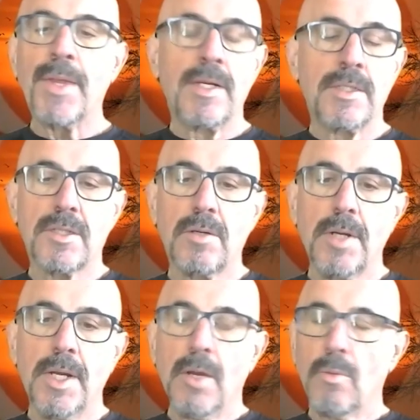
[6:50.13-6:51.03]
So
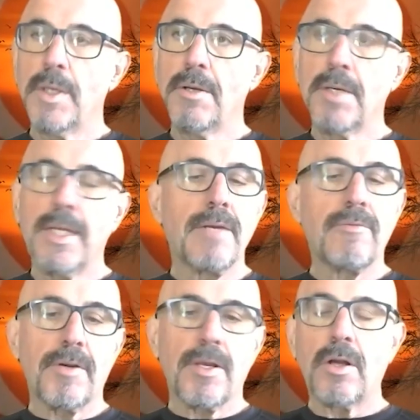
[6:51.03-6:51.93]
we don't need a
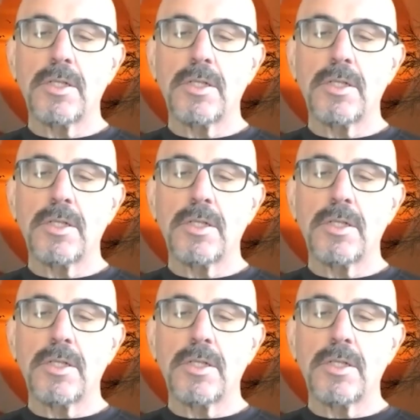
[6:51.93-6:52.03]
very large